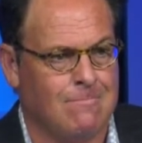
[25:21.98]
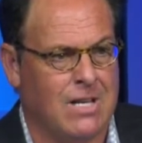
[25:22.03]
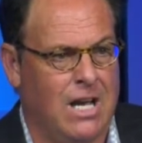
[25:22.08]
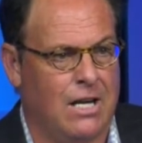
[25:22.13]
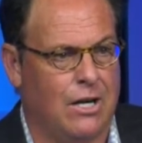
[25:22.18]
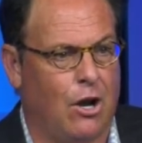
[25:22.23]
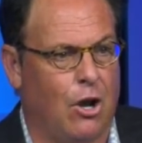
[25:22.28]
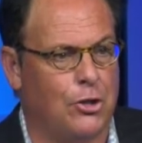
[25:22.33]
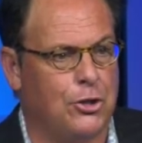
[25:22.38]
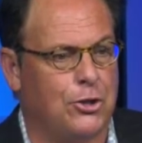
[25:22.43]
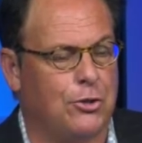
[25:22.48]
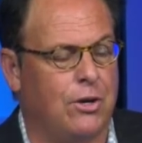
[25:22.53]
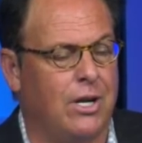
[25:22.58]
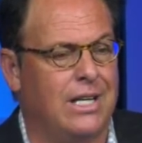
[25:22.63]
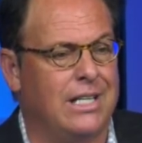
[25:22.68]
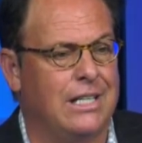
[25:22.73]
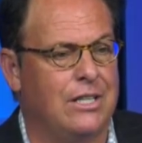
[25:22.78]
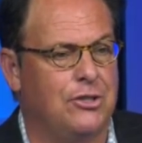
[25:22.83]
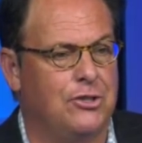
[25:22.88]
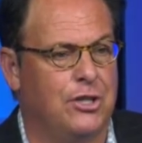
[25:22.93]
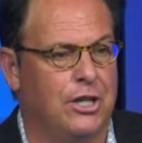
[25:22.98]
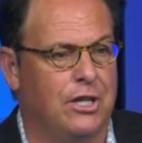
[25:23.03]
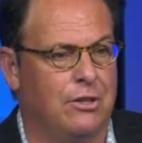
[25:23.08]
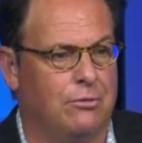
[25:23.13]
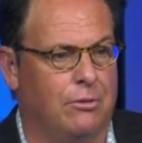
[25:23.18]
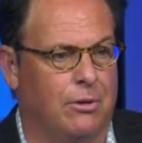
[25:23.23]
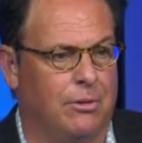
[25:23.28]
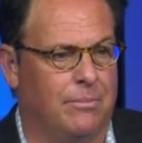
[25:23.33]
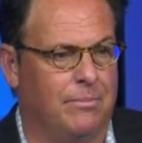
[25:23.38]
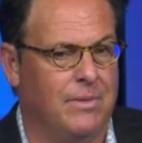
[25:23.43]
an Australian
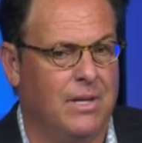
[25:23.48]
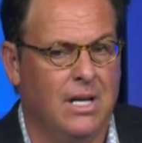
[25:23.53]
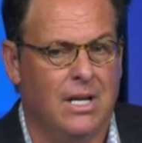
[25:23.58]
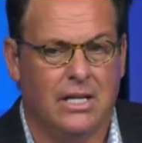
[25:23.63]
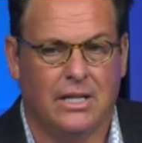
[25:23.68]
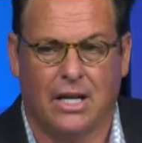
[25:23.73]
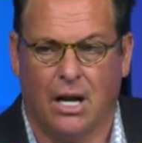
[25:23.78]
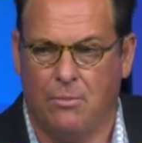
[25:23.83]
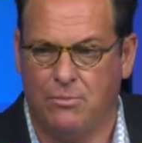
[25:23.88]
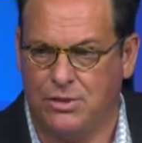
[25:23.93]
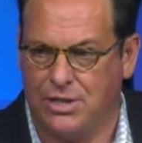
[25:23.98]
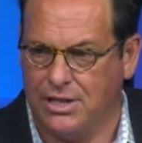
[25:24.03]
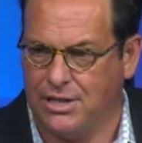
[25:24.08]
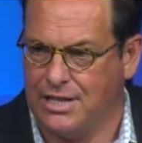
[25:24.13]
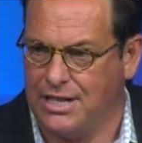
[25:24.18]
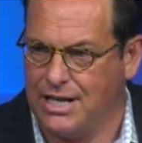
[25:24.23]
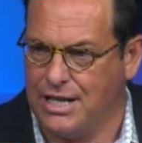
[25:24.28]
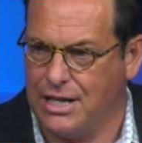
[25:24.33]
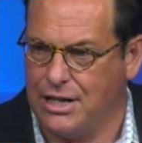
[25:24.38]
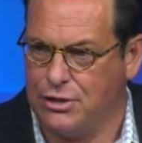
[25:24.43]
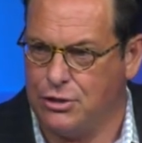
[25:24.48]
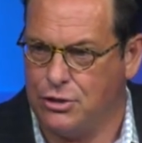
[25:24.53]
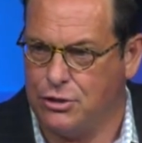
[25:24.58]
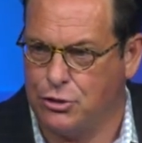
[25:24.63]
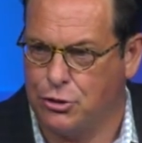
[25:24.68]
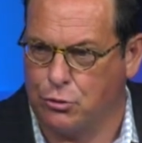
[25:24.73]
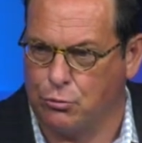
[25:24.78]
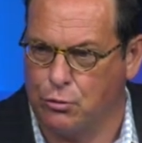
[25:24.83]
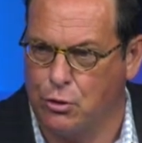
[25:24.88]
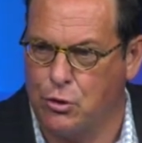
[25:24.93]
general comes into
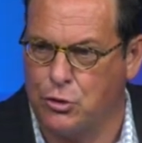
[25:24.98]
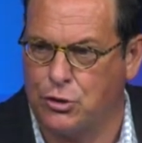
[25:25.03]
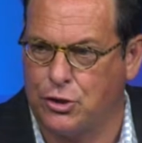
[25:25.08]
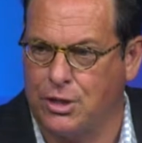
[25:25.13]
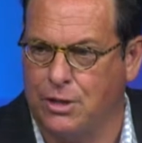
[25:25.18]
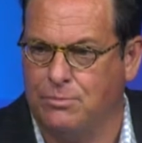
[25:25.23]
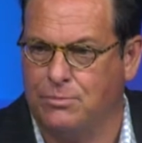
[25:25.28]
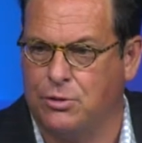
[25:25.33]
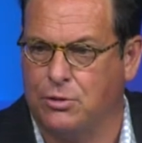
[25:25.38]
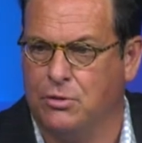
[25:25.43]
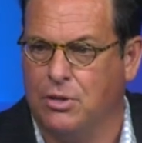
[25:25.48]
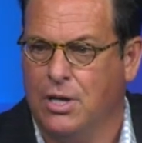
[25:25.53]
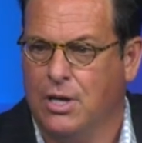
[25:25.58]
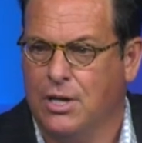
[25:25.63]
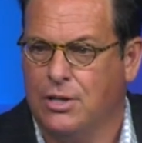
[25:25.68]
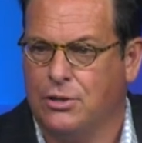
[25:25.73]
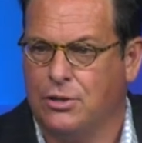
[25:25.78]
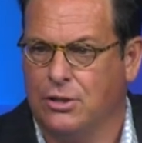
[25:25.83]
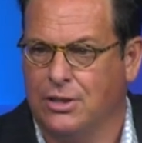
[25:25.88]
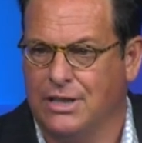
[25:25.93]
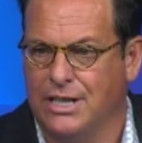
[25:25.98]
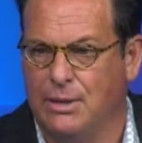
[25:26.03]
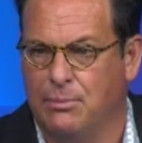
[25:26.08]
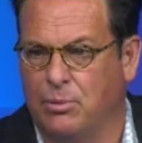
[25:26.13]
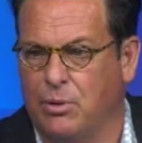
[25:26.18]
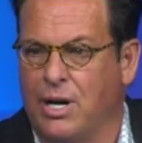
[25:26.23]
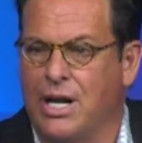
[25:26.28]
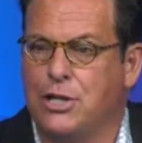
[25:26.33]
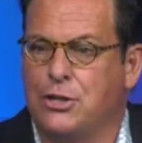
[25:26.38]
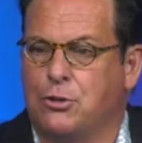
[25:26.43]
Jerusalem to, to
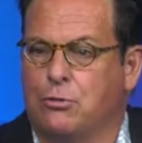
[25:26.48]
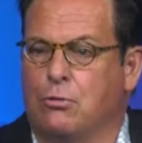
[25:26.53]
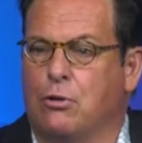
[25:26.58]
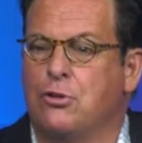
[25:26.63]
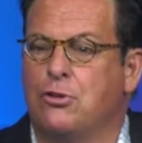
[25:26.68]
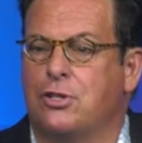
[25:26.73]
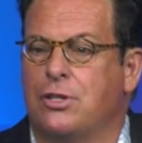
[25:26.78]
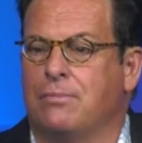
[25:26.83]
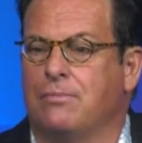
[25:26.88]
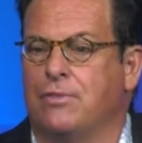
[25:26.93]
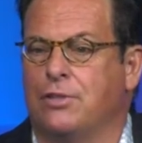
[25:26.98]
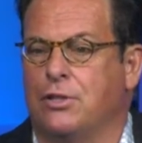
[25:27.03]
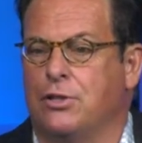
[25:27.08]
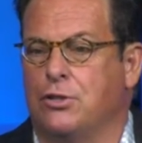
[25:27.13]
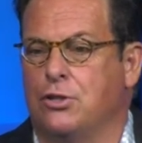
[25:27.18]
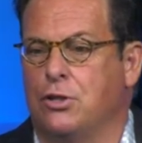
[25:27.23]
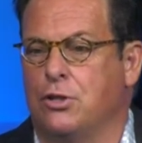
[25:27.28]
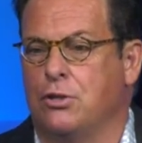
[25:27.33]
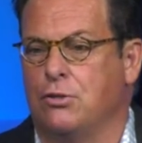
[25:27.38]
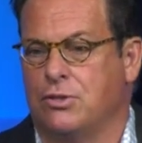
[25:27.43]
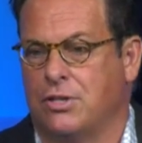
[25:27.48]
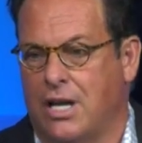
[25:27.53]
liberate Jerusalem for the Jews.